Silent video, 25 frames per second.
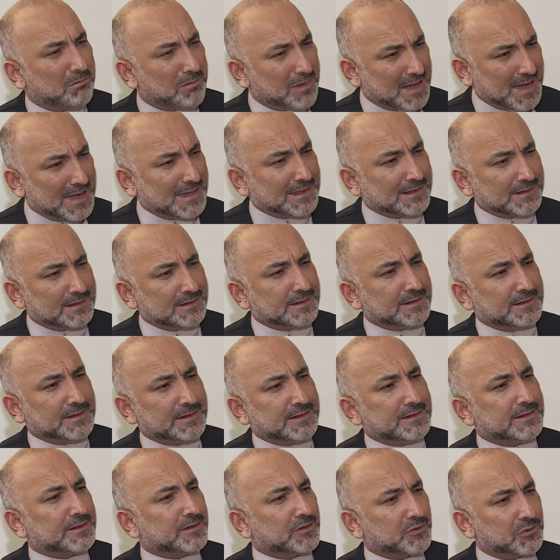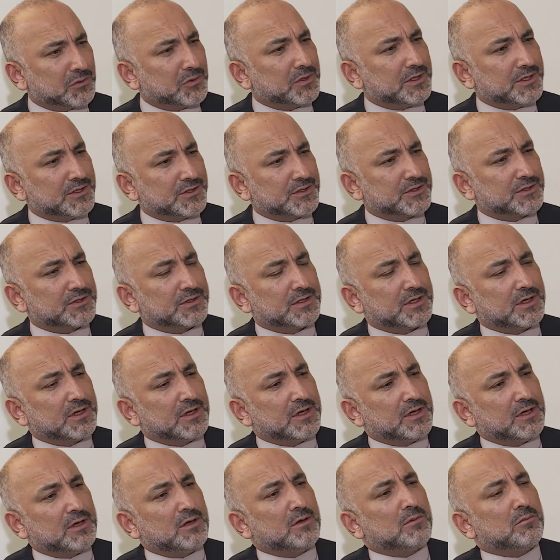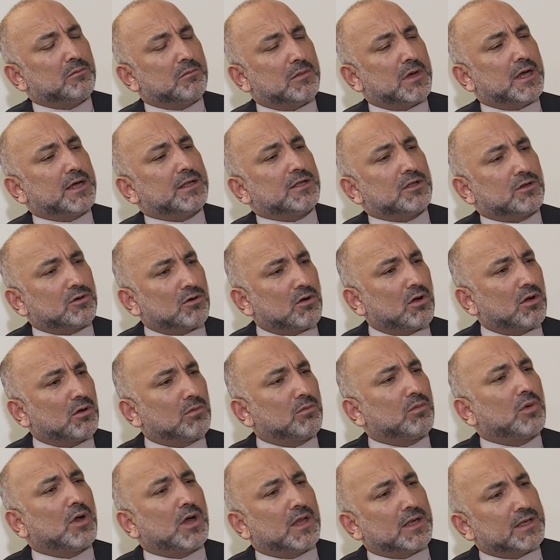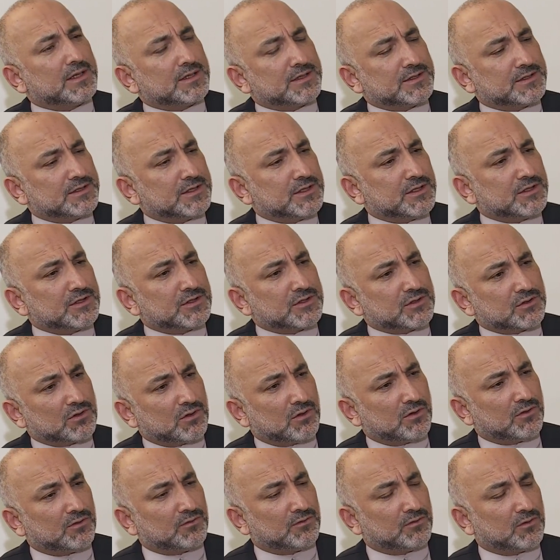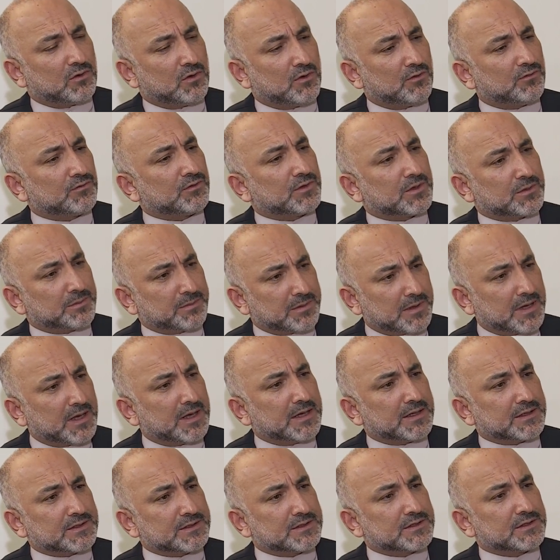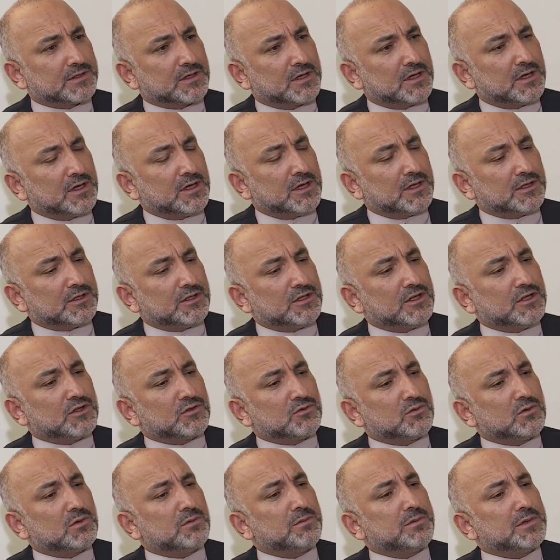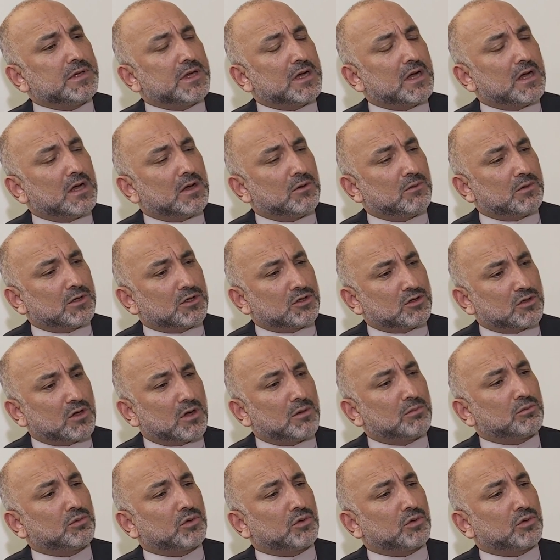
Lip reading: badly increased by the wrong policies of the past. This will be our top